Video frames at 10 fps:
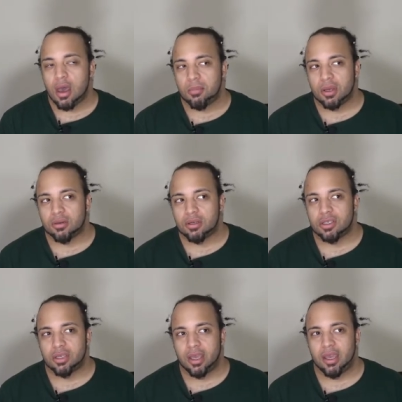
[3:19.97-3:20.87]
I'm not gonna
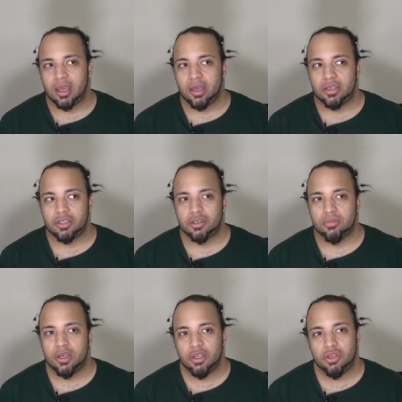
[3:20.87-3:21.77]
say it
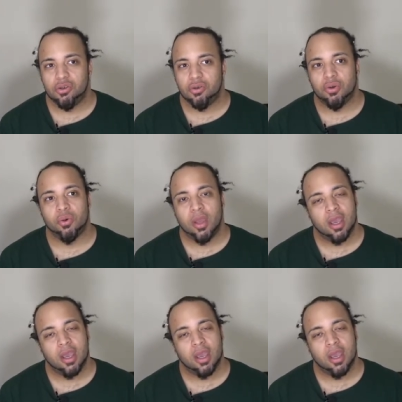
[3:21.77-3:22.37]
should be you